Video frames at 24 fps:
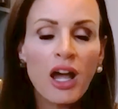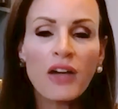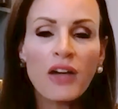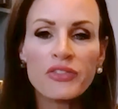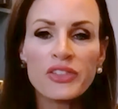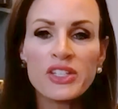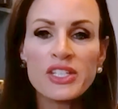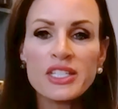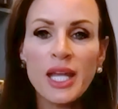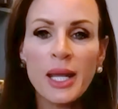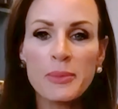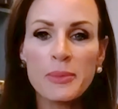think
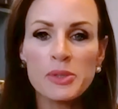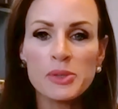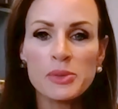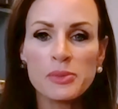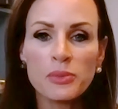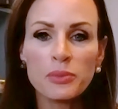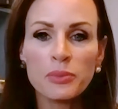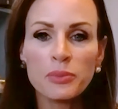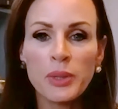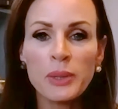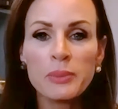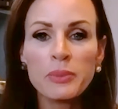
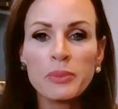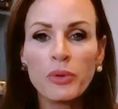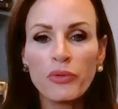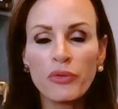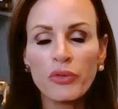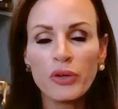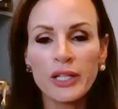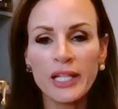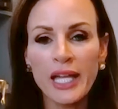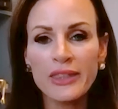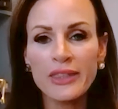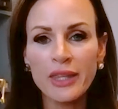oftentimes people
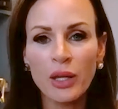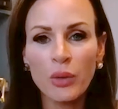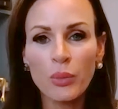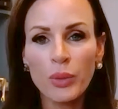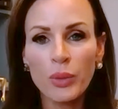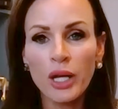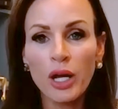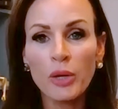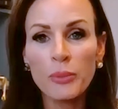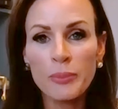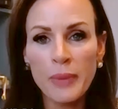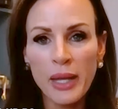forget
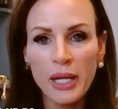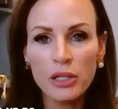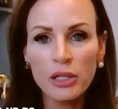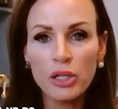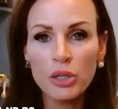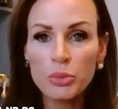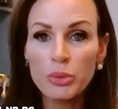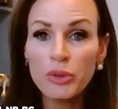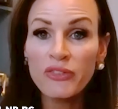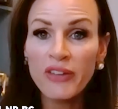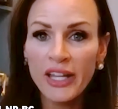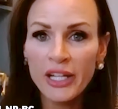that we are
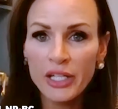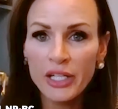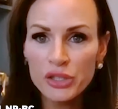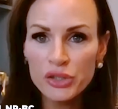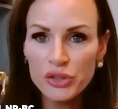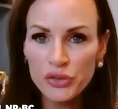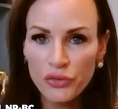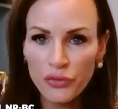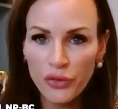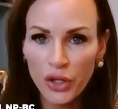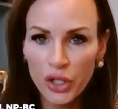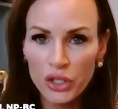medical
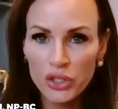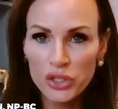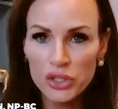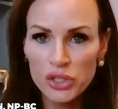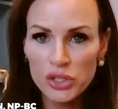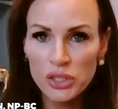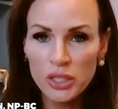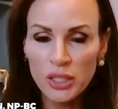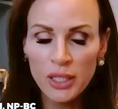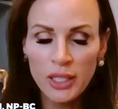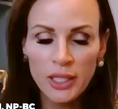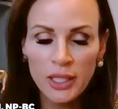providers
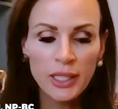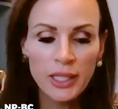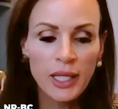first.